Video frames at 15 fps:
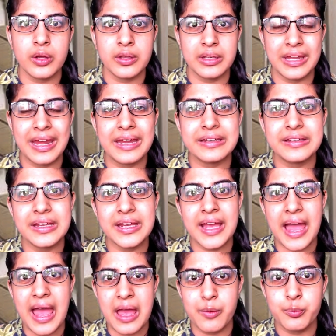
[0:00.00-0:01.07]
creating
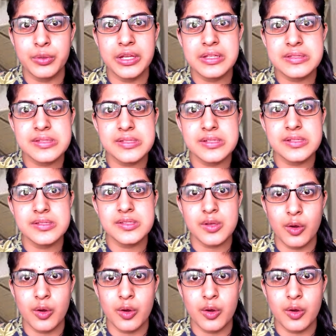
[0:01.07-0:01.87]
ambiences